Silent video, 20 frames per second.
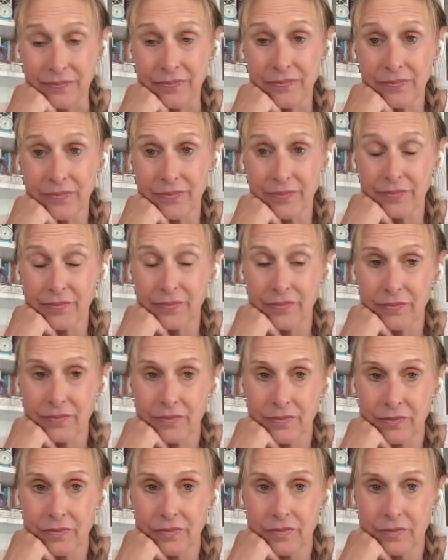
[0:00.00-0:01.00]

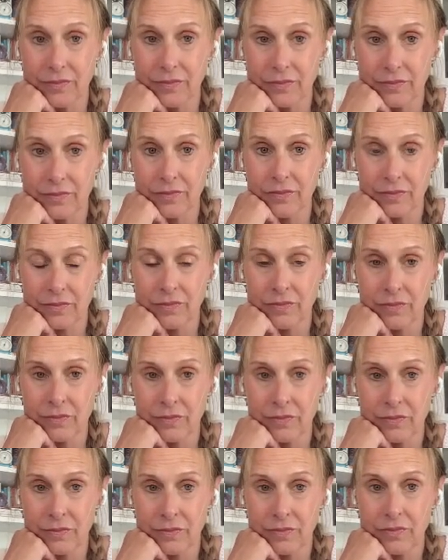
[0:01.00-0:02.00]

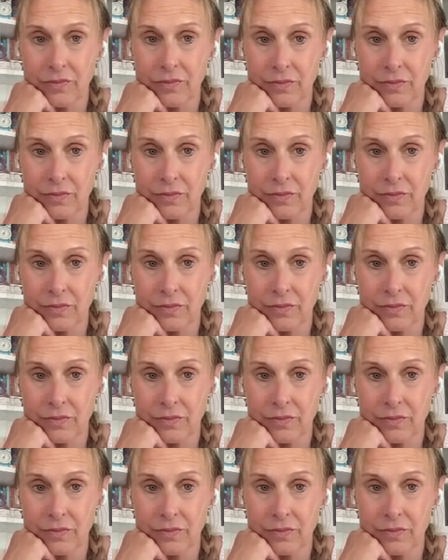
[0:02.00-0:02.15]
No words are spoken by the person on screen.